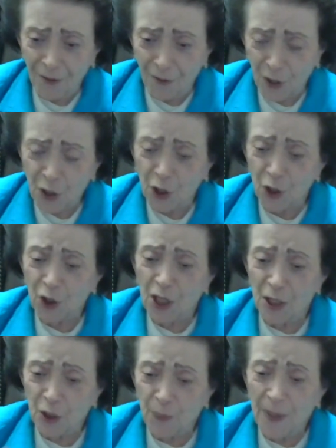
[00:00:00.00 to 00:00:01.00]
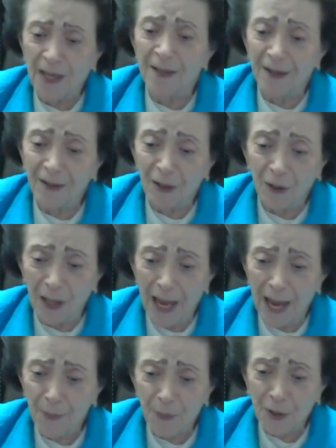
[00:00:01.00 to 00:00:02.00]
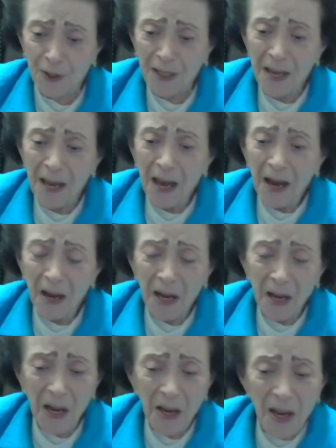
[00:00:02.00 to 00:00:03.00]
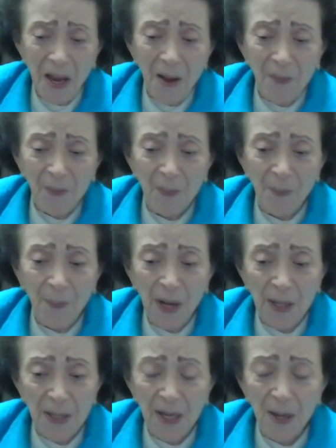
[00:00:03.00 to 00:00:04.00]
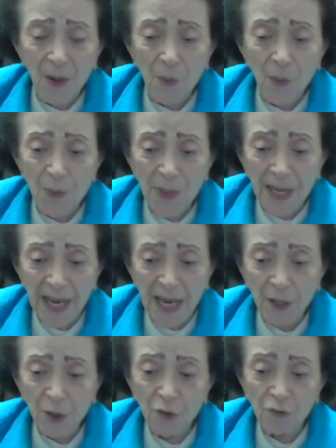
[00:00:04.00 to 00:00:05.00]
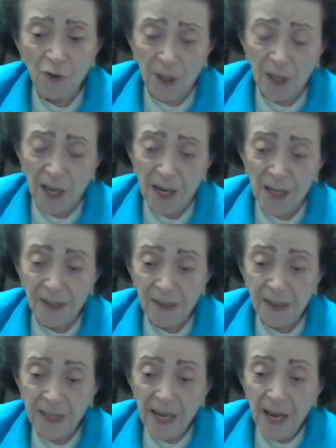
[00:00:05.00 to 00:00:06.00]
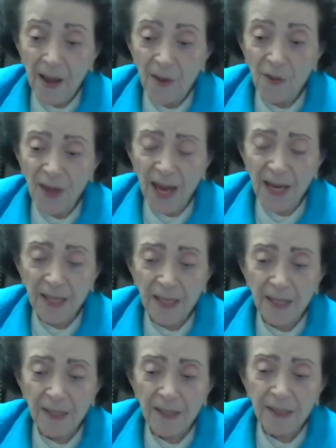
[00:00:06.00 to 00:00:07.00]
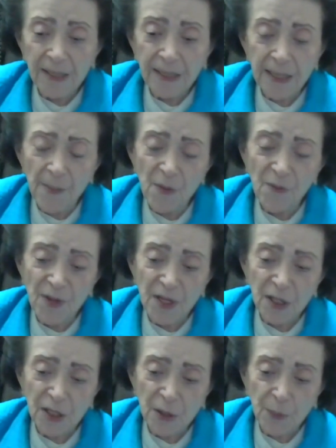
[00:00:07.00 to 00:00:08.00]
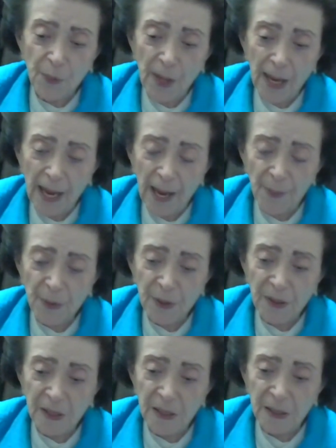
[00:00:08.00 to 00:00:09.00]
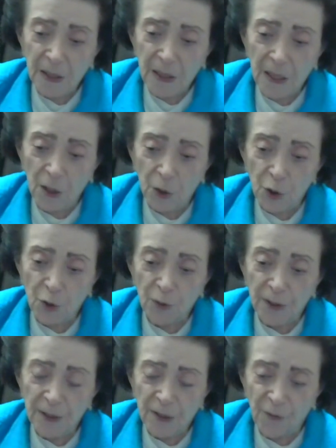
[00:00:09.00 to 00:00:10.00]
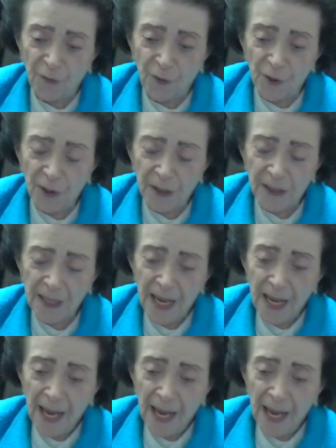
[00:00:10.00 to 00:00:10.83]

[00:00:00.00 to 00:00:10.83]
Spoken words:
crushing chest pain and collapse. But we began to realize that some of this perhaps is a cultural difference.